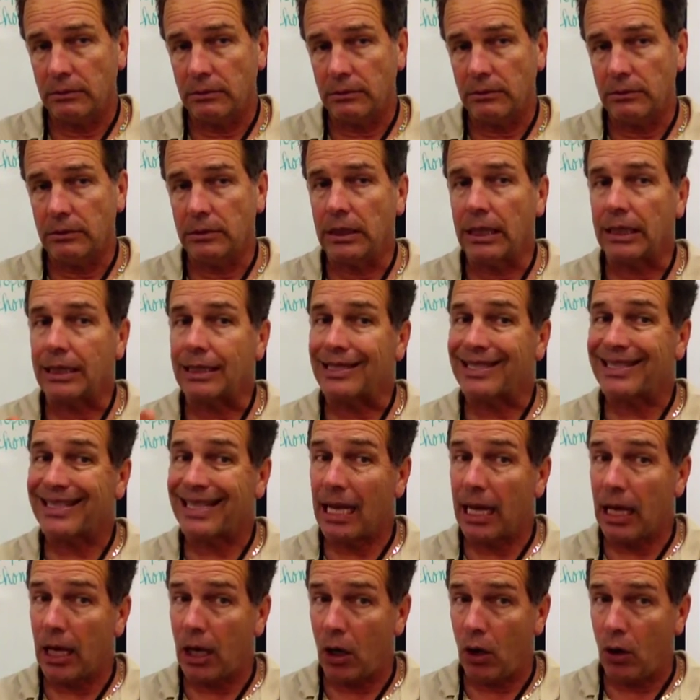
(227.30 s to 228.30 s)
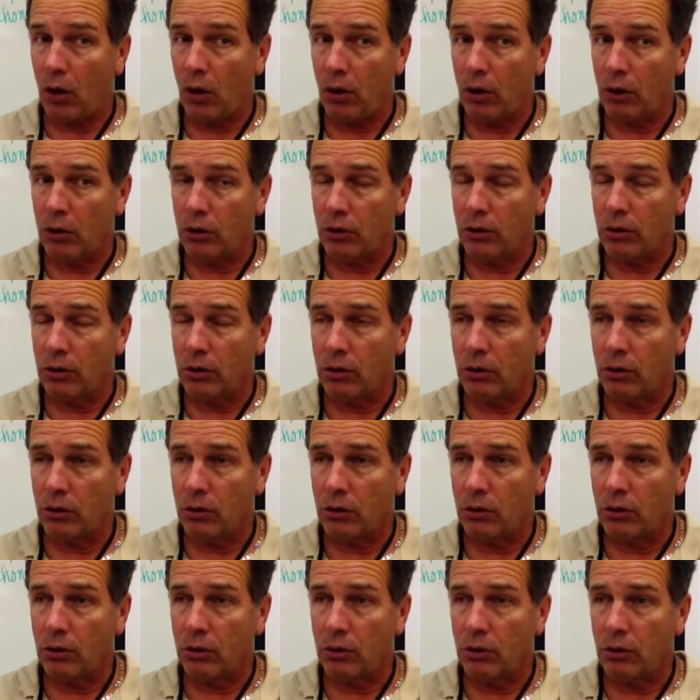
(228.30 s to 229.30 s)
You can get to cell.
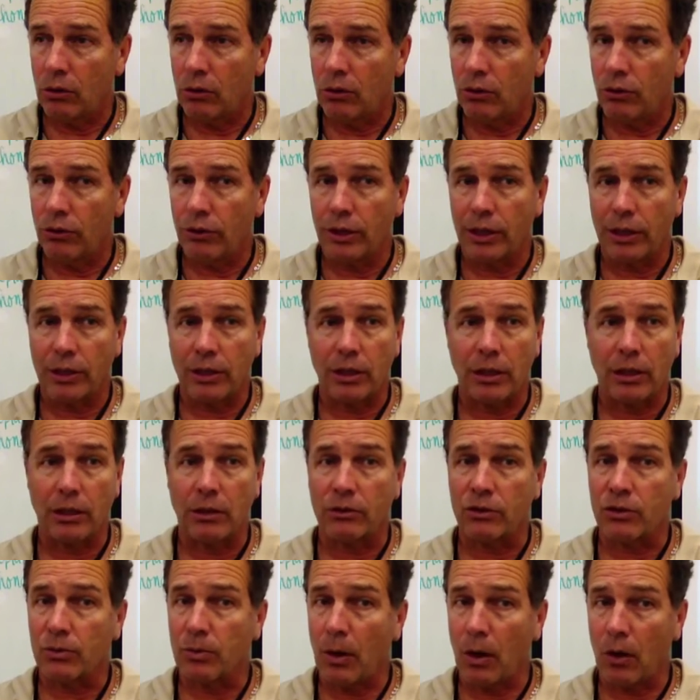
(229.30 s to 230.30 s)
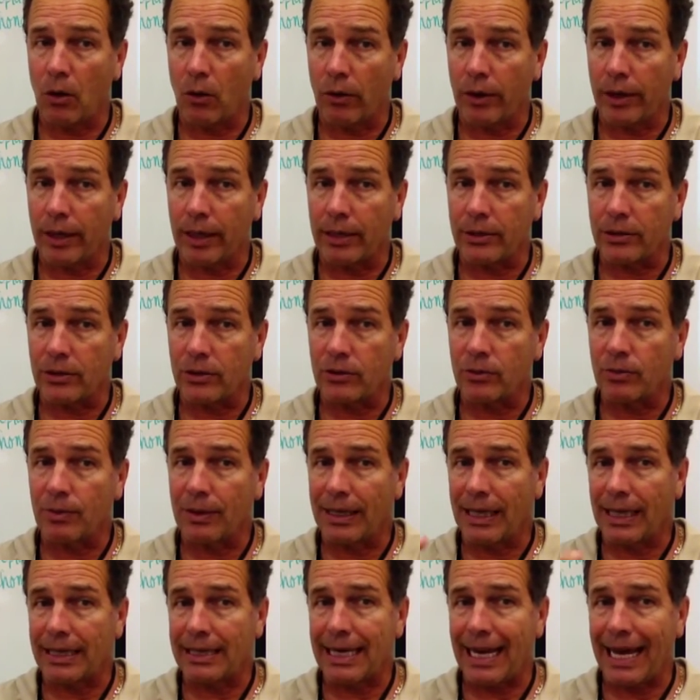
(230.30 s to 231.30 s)
You can get to small organisms, but
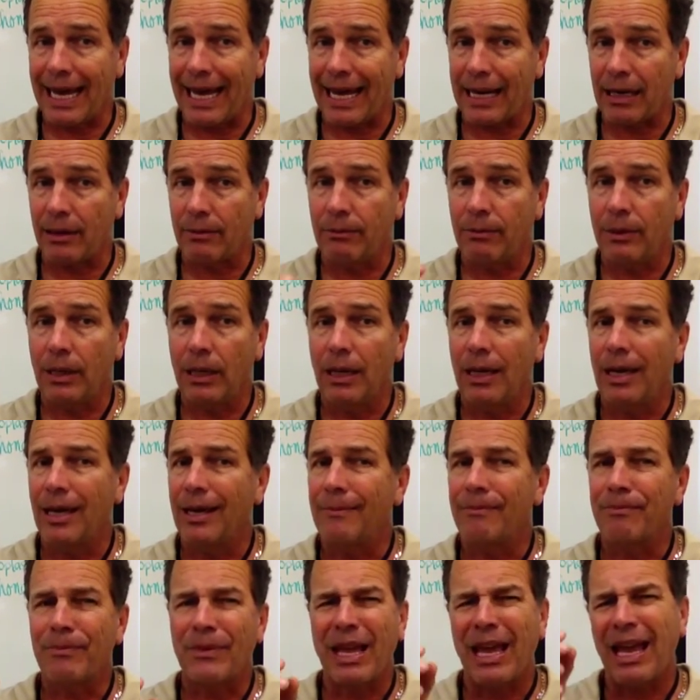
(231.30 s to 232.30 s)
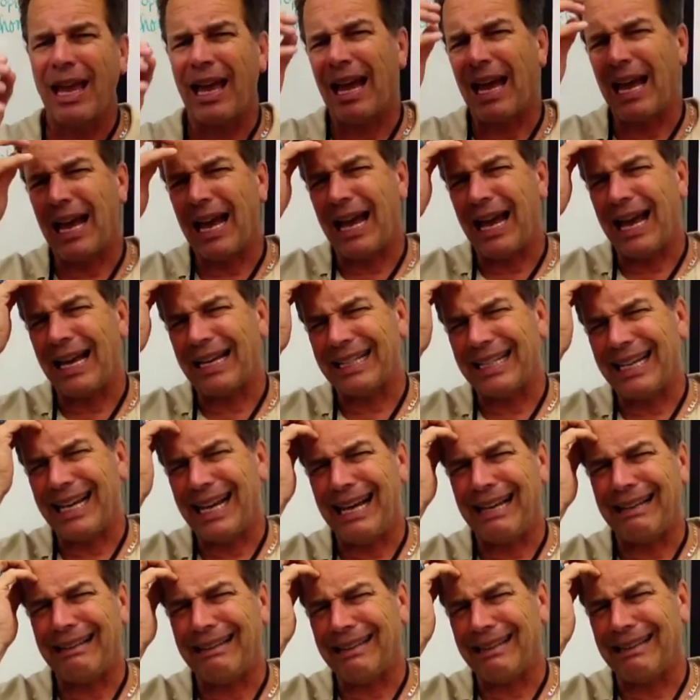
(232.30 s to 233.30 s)
not to atom.
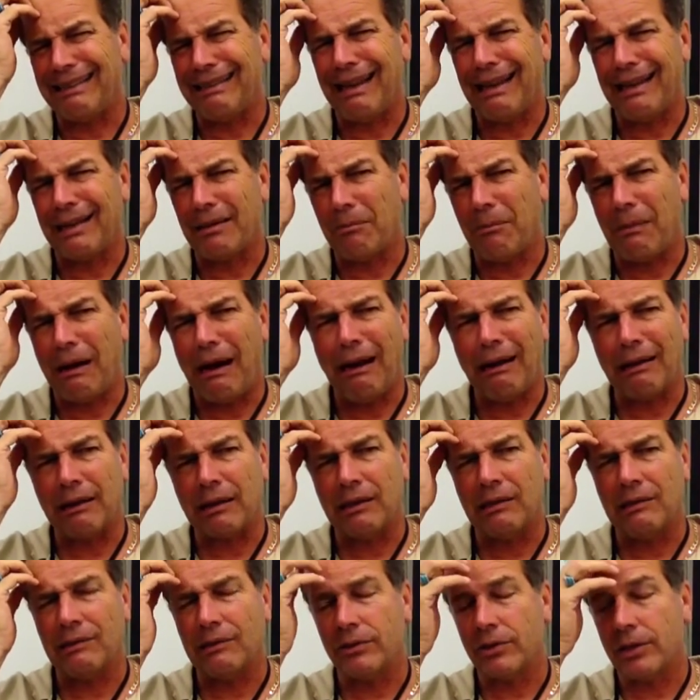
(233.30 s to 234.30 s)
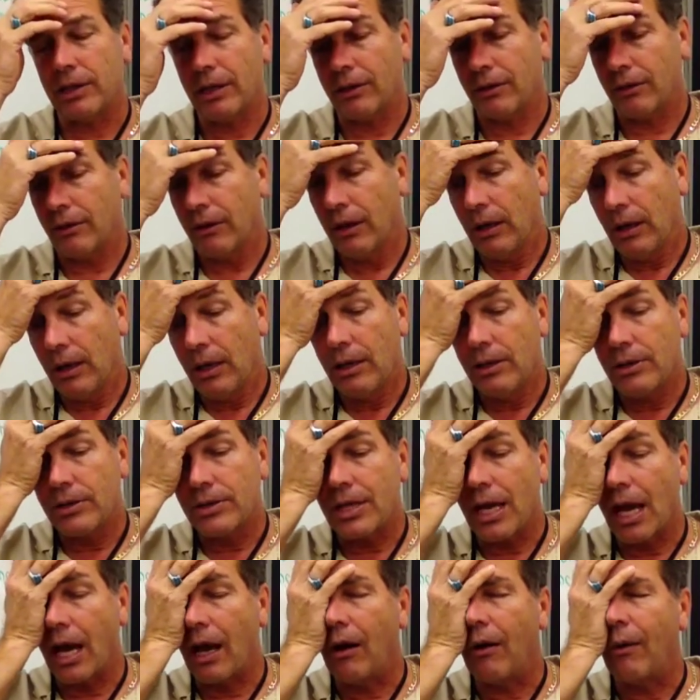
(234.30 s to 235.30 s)
Golly, not to molecules either.
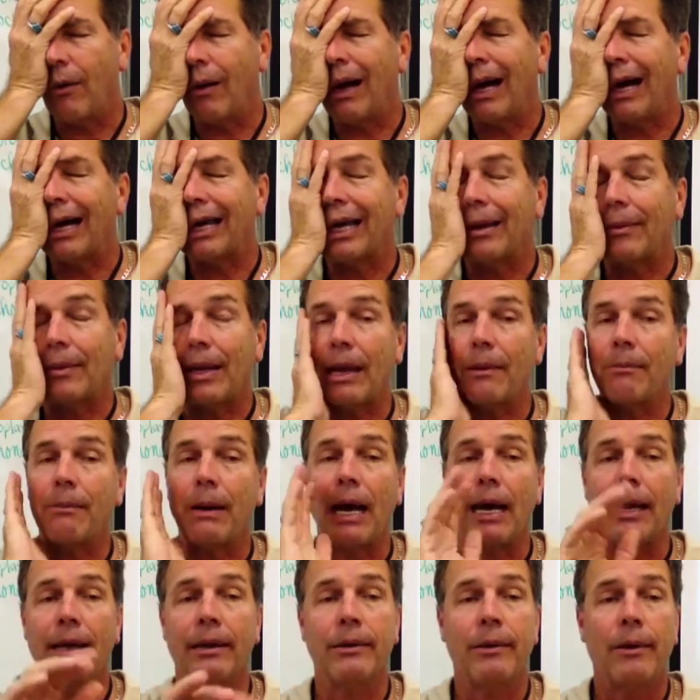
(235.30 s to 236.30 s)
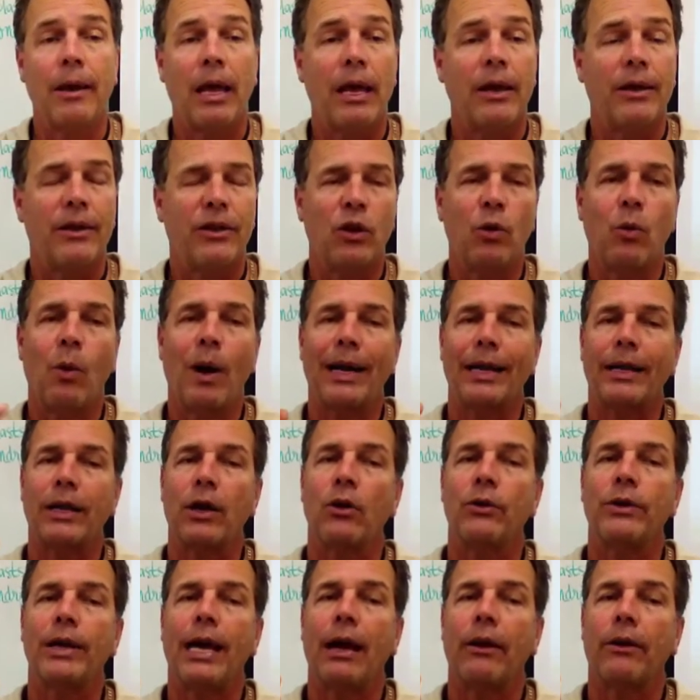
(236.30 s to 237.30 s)
So keep that in mind. You want to
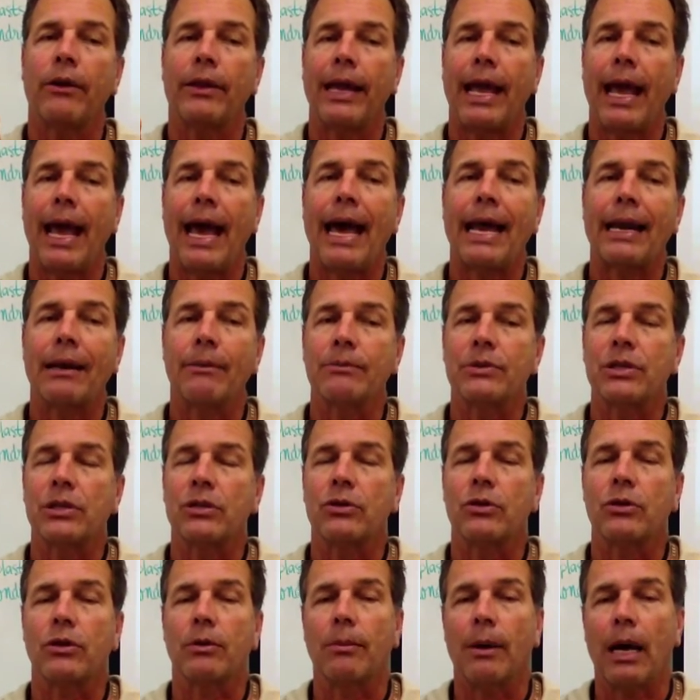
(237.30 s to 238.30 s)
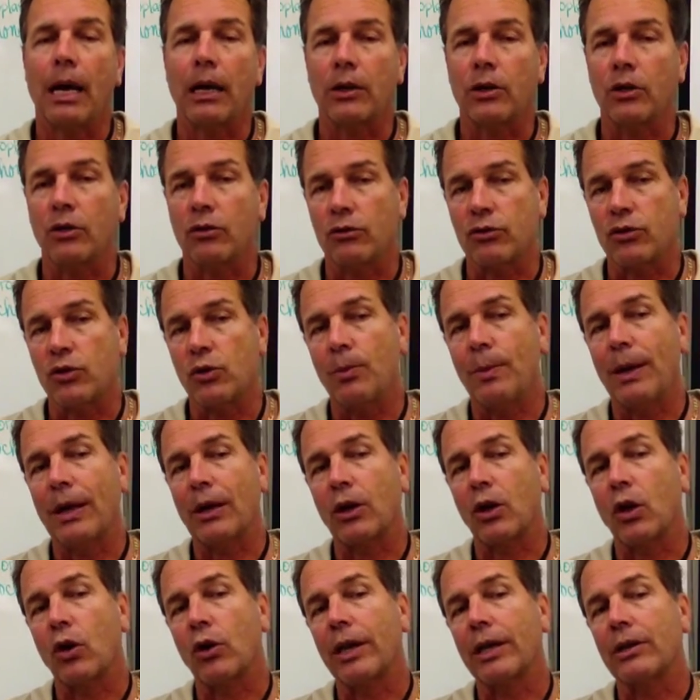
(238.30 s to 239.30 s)
go down to the atoms and to the molecules, you better
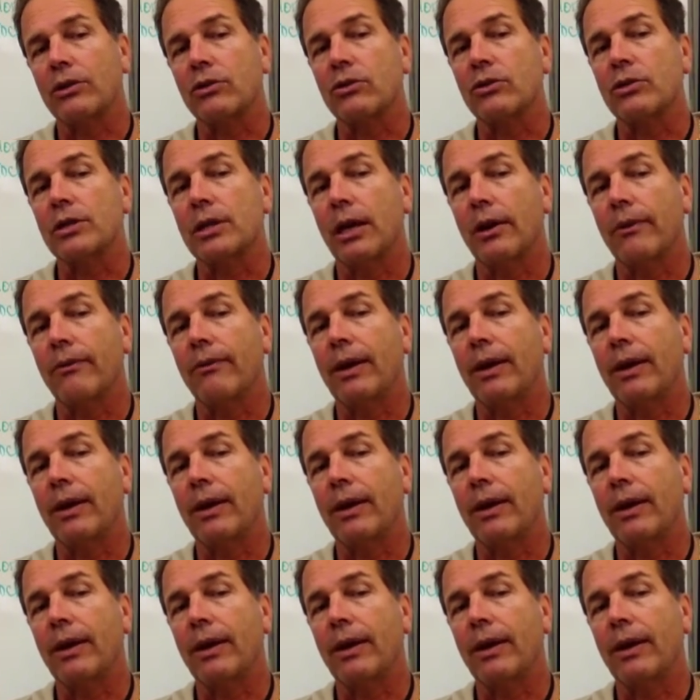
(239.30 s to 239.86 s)
go get yourself